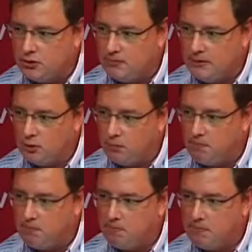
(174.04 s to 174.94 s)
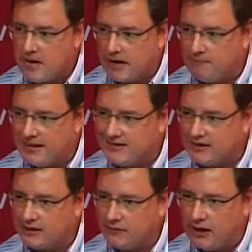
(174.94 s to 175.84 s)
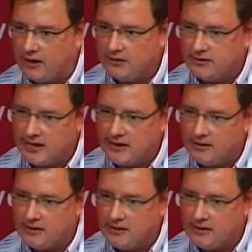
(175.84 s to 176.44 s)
be more pragmatic around